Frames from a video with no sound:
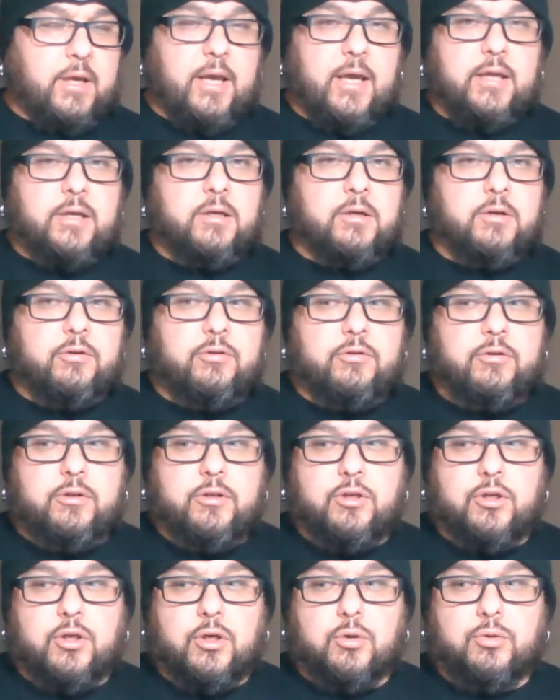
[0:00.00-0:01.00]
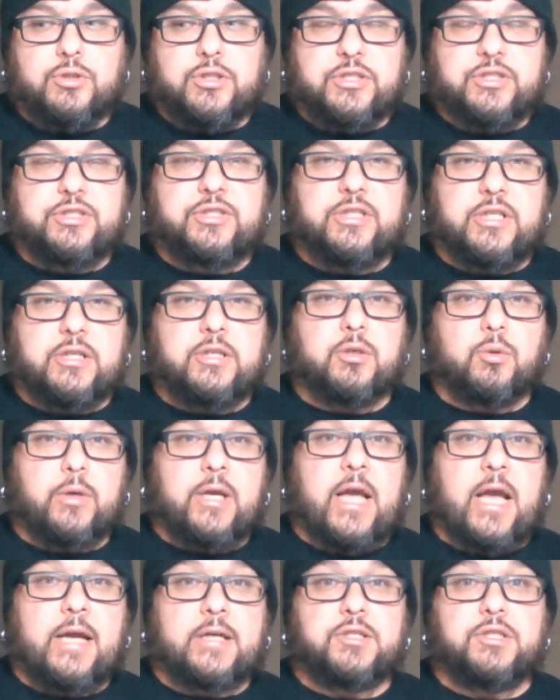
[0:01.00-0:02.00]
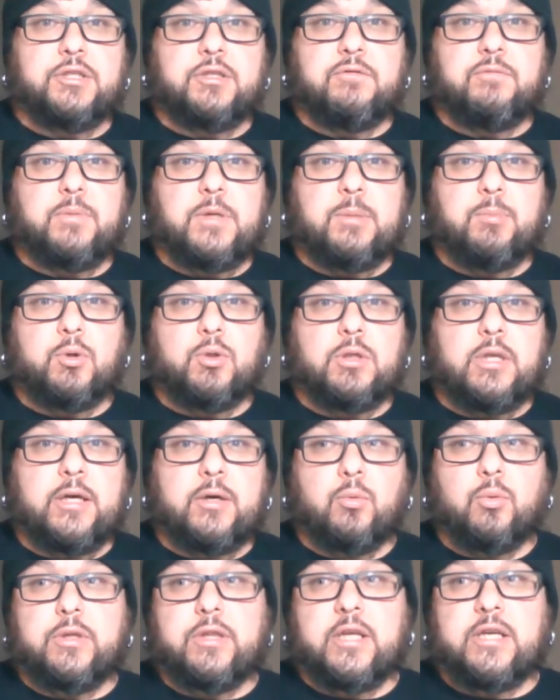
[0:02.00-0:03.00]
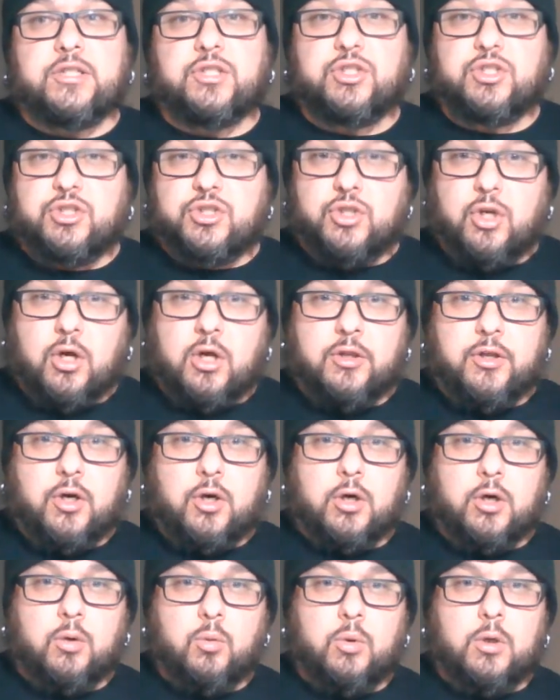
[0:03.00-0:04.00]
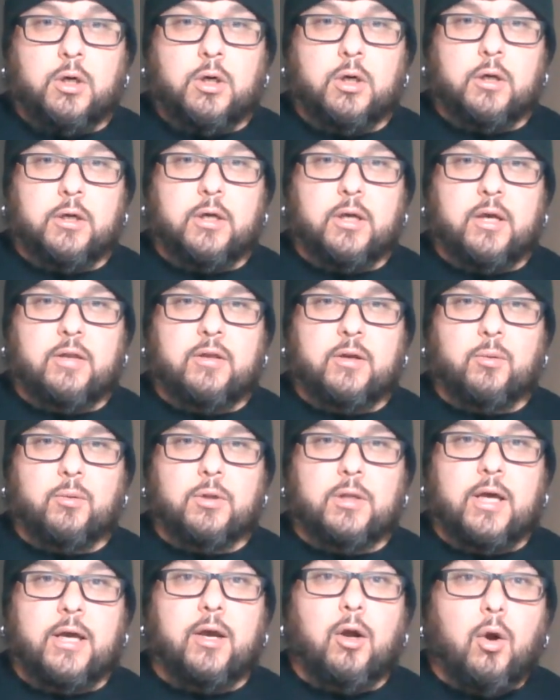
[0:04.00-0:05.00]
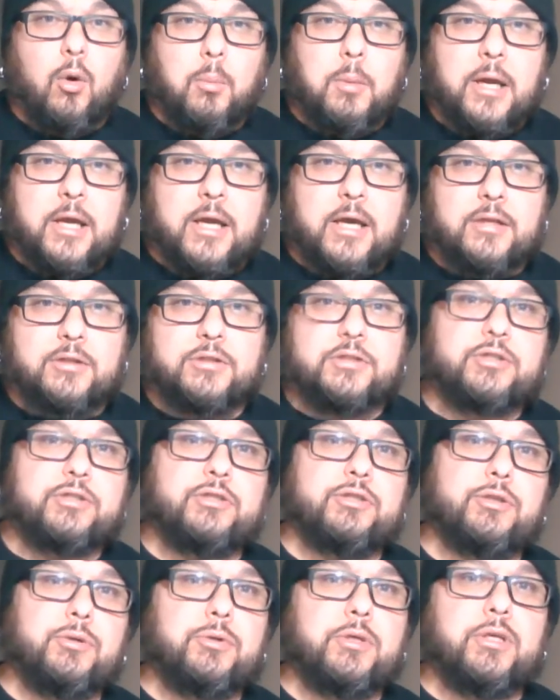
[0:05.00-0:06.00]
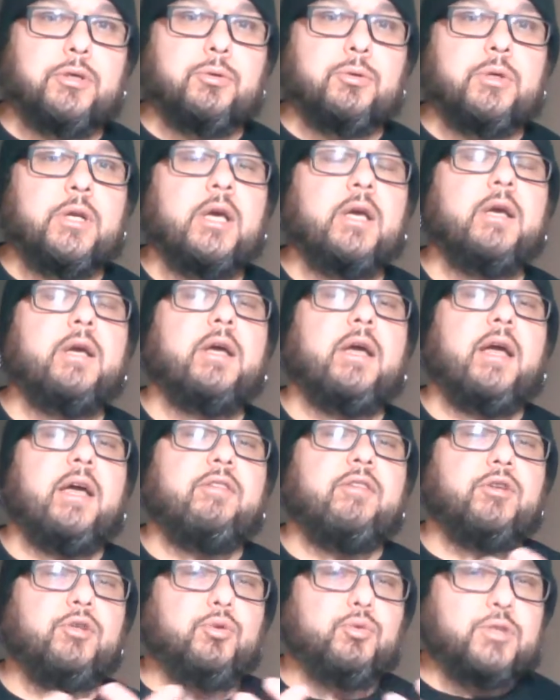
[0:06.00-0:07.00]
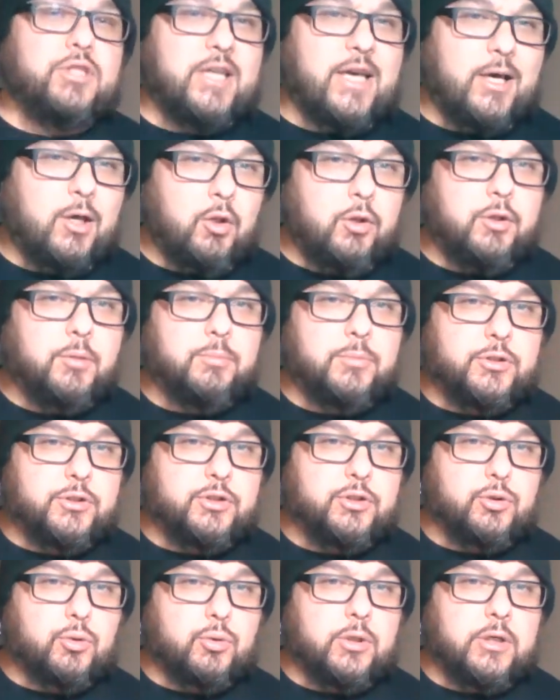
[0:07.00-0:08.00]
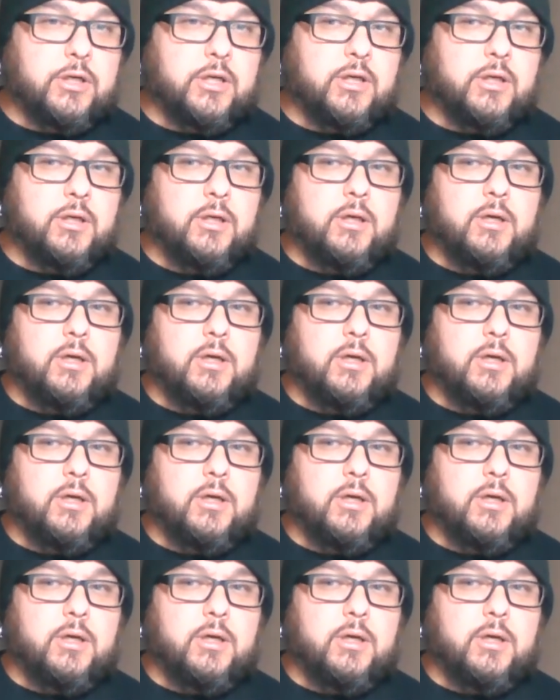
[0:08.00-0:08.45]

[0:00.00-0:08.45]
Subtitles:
And, you know, just seeing the reaction of people, like when they saw the artwork and they were like, oh my God, this is so cute. And then you tell them the story.